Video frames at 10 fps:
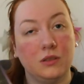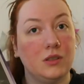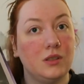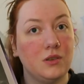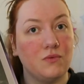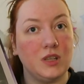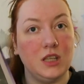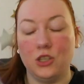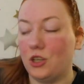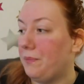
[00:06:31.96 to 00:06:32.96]

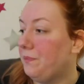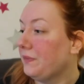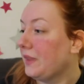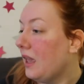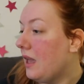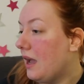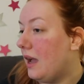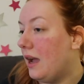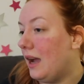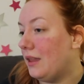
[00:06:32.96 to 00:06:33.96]
Sunreach.
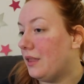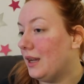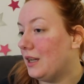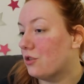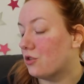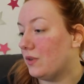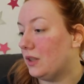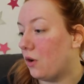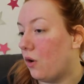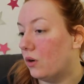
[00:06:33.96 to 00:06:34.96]
I think I just
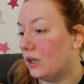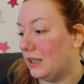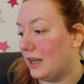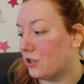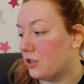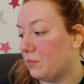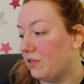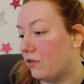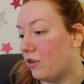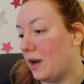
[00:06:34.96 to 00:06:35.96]
read the whole collection
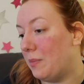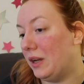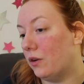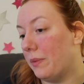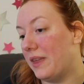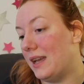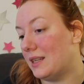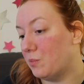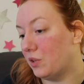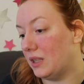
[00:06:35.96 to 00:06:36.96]
before I pick up the
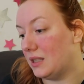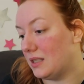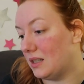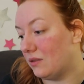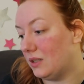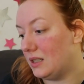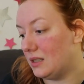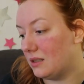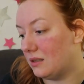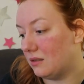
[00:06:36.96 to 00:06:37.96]
next book in the
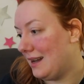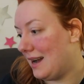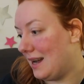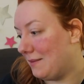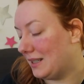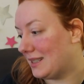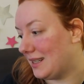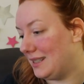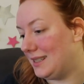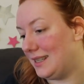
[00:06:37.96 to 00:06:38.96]
series. I'm
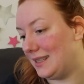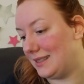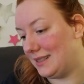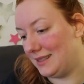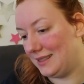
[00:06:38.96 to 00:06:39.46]
excited.